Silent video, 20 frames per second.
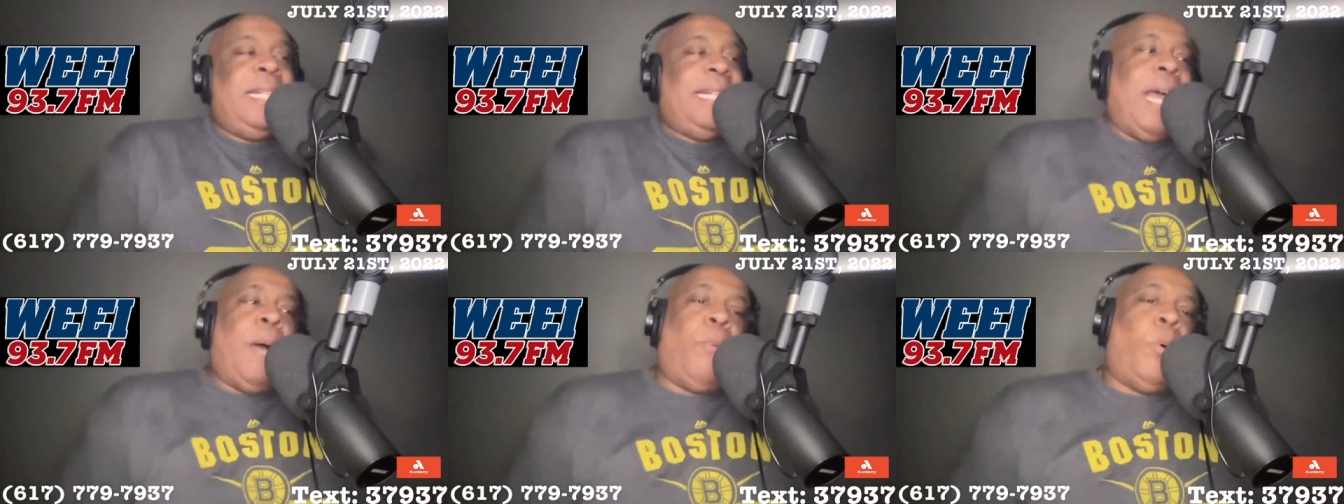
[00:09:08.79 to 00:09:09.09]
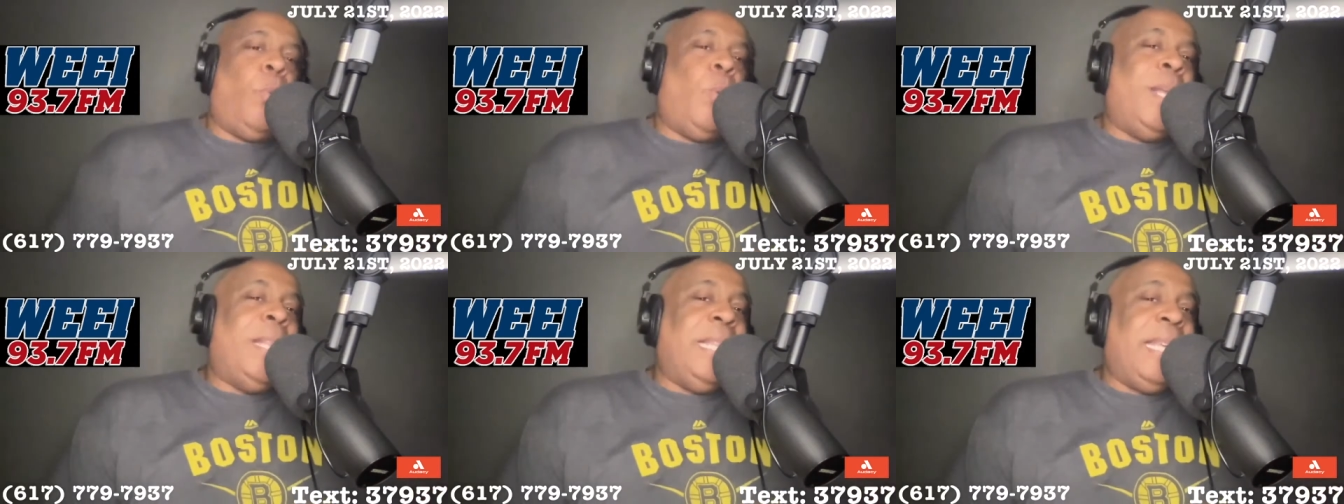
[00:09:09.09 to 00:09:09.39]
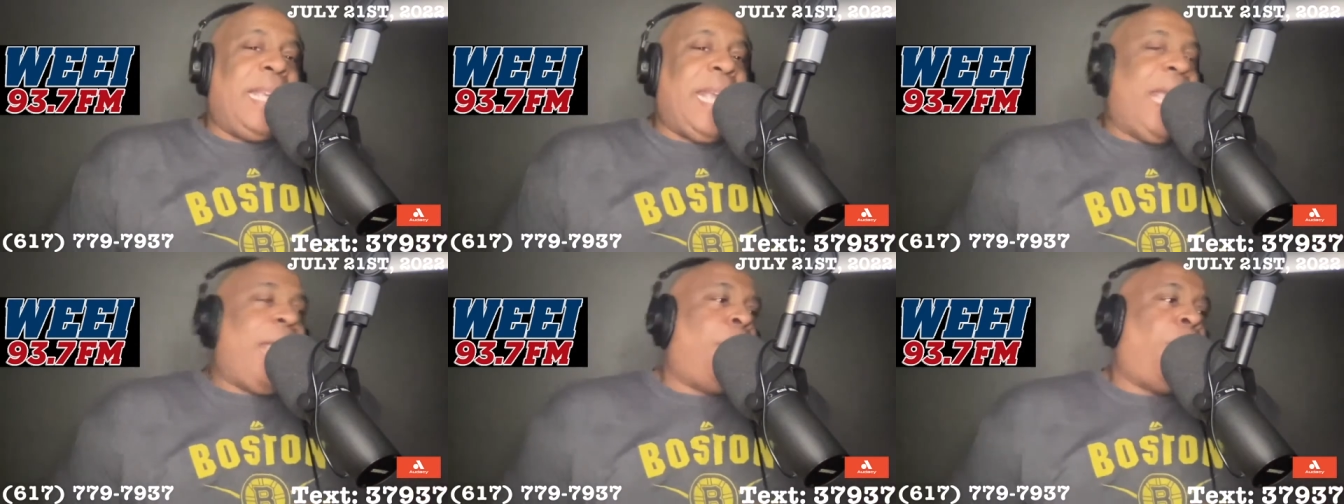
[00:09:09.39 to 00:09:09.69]
that will win
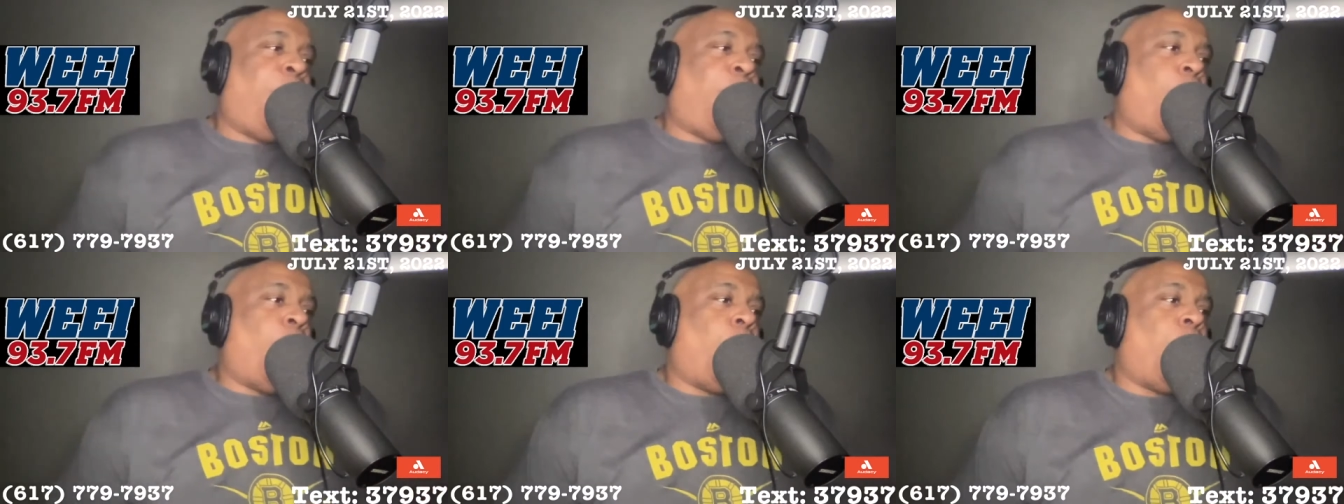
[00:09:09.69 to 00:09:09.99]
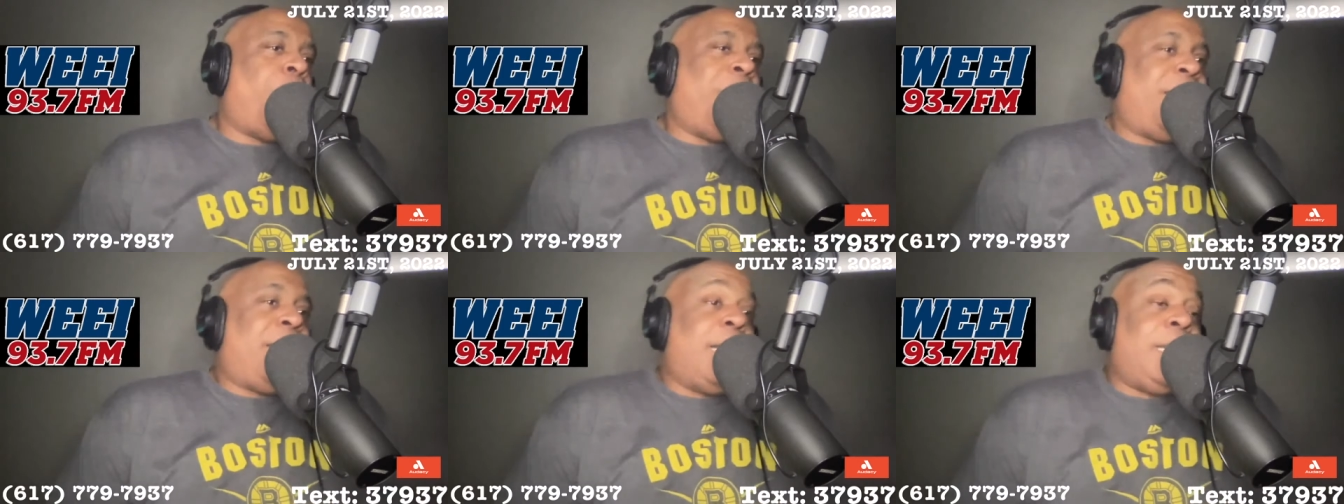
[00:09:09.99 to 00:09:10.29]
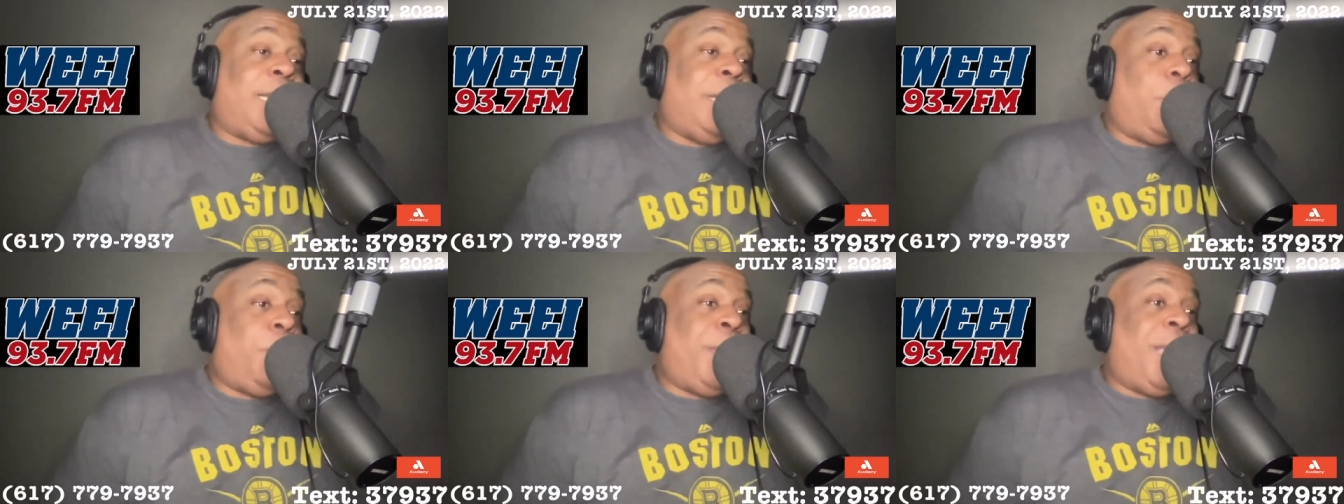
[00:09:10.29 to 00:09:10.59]
the game for them
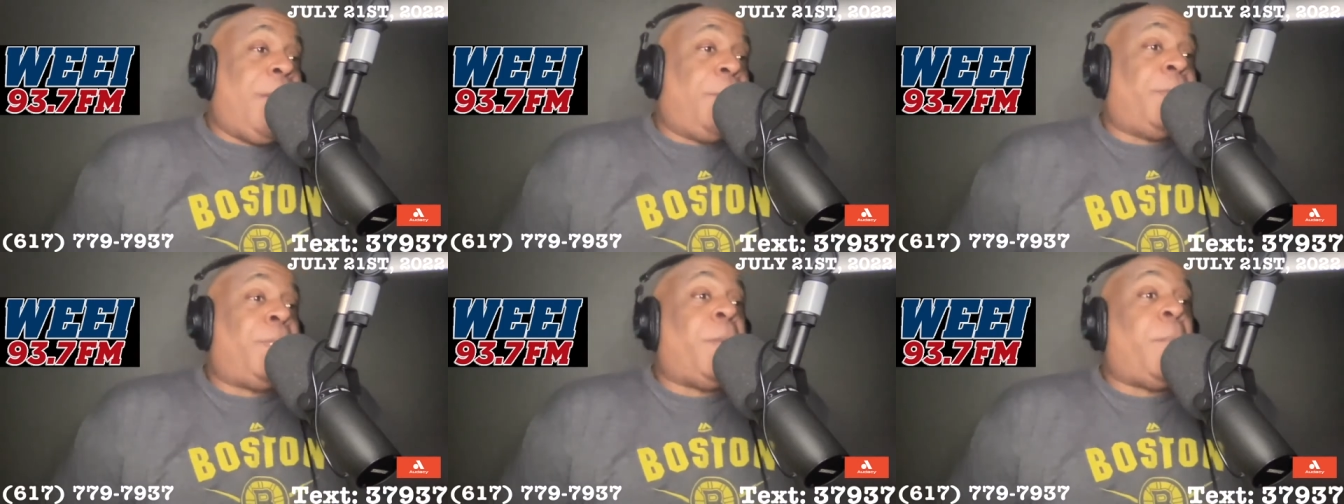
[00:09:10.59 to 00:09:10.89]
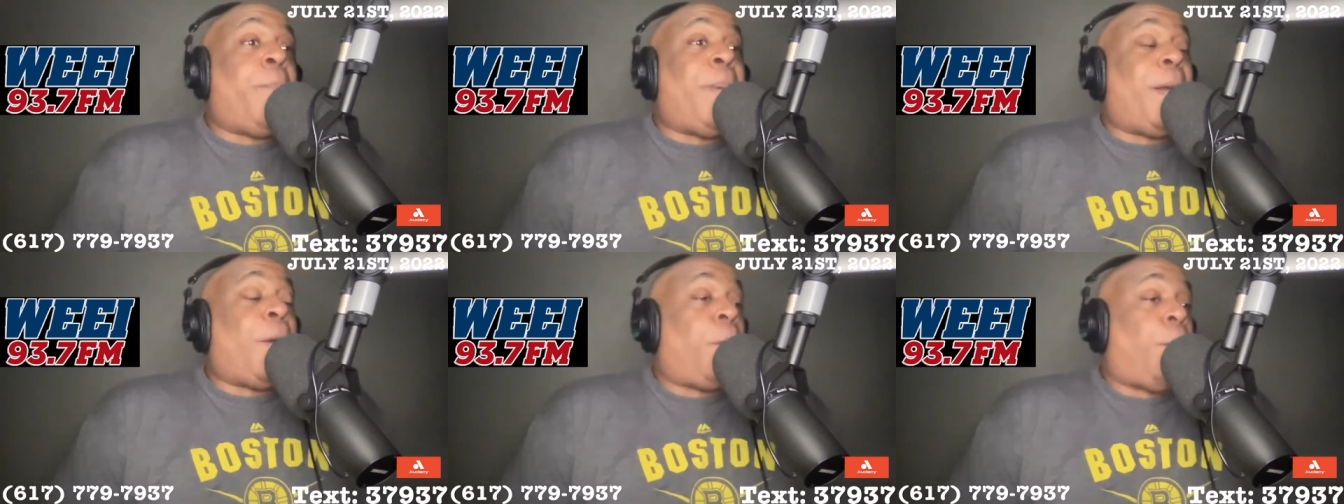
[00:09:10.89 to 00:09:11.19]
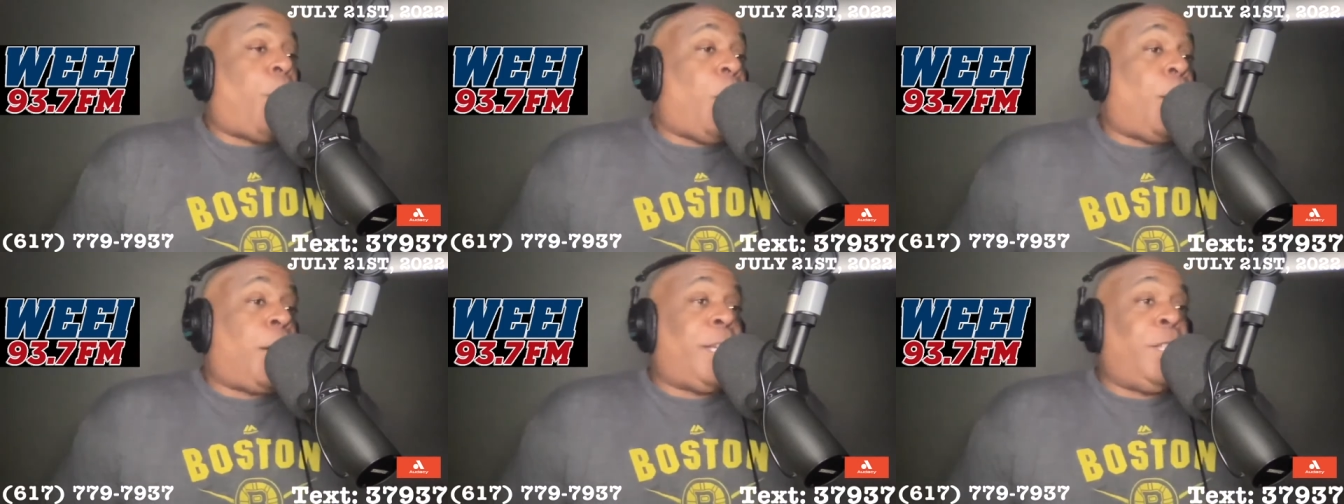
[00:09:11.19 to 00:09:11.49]
because they'll be able to better
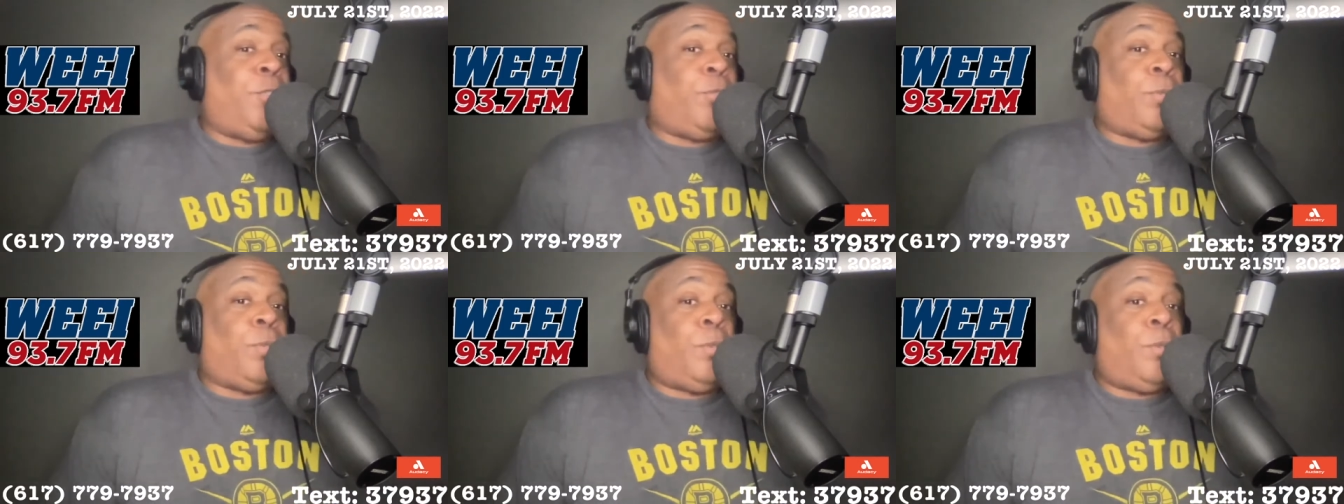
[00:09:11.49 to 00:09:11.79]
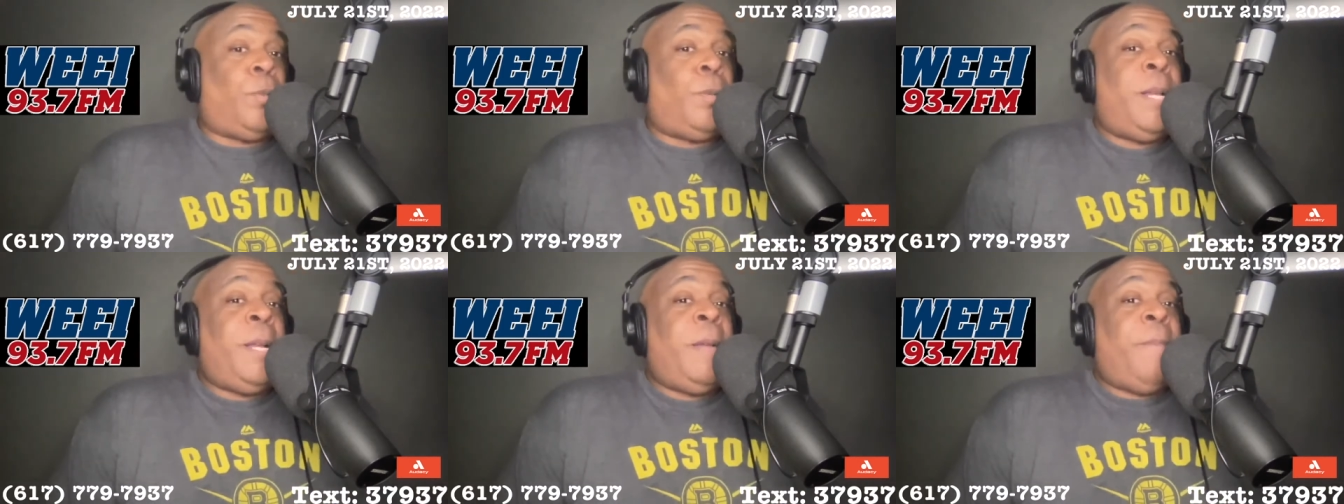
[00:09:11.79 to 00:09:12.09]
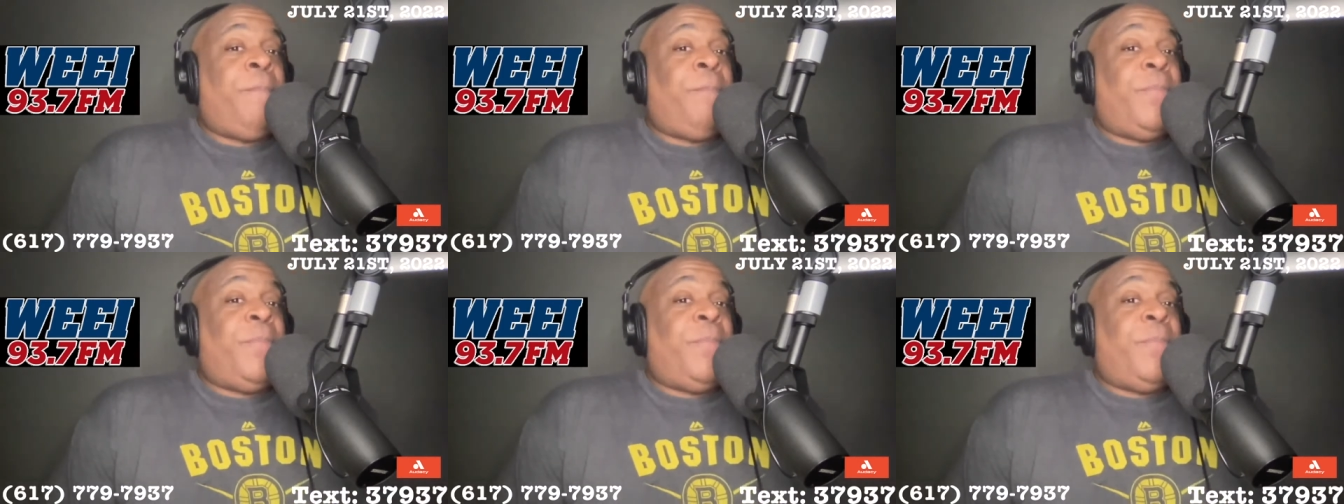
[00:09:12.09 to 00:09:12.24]
ball control